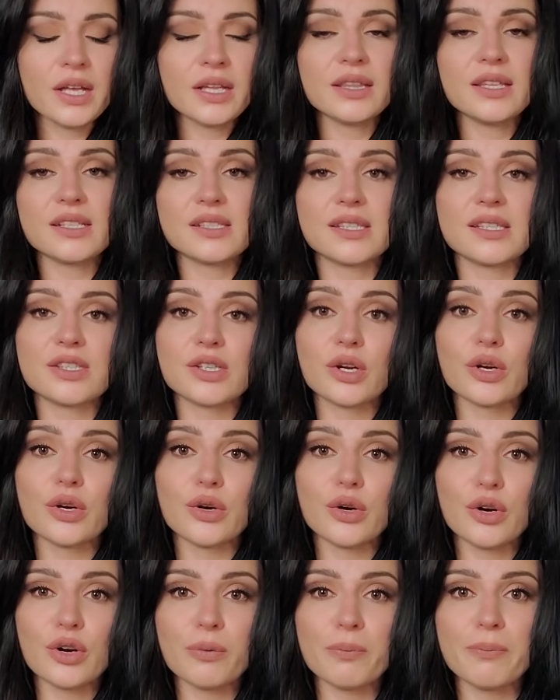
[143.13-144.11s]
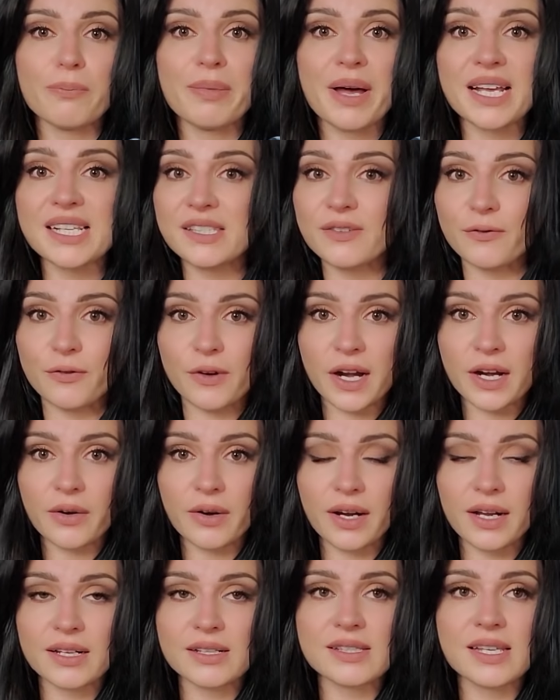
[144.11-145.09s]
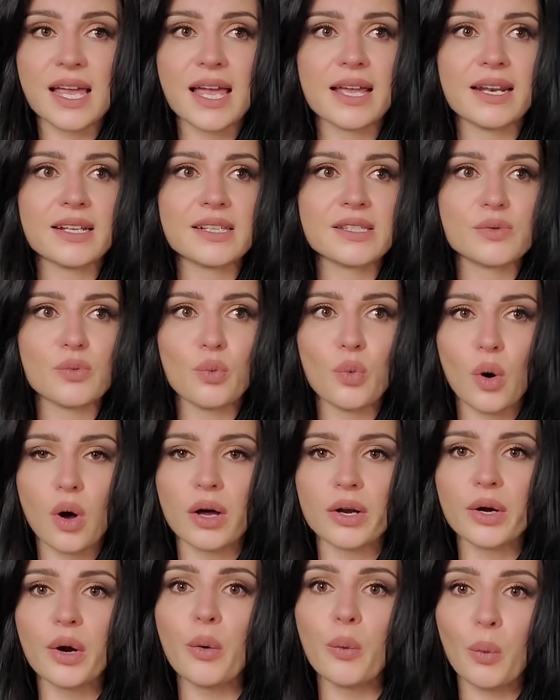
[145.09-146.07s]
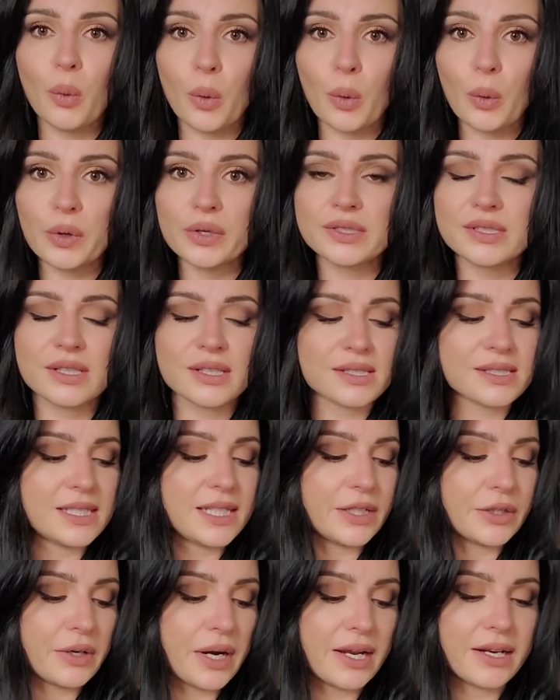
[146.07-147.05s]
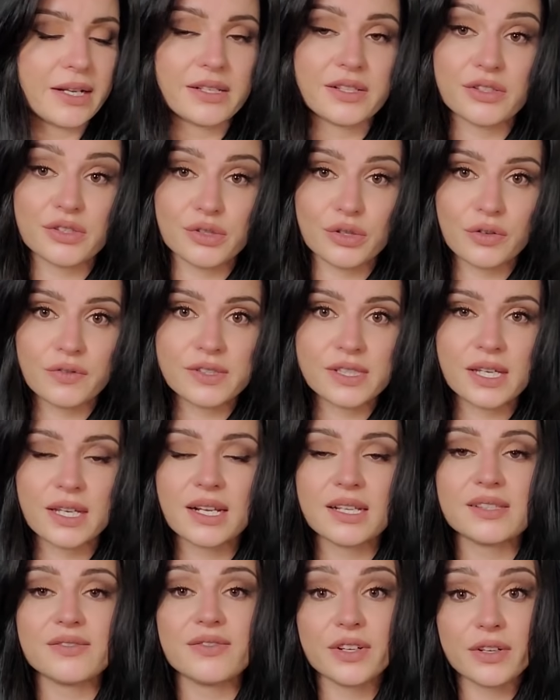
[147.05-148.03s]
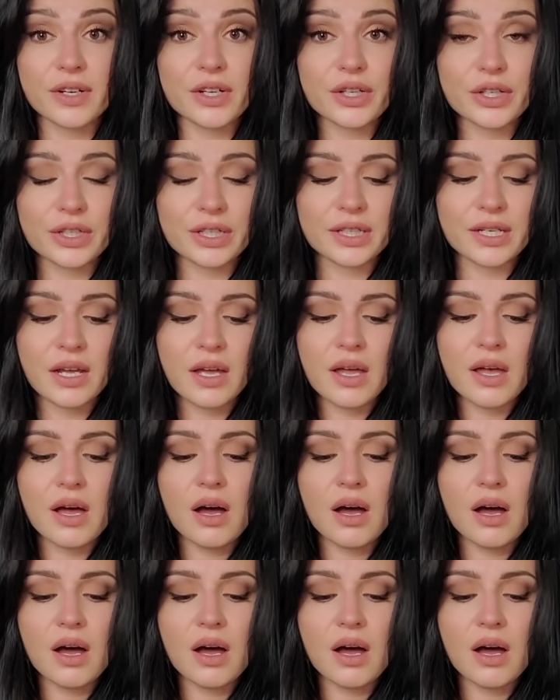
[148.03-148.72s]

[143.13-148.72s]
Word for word: This is her best fragrance and it's won awards this year and it deserves it. It's very good.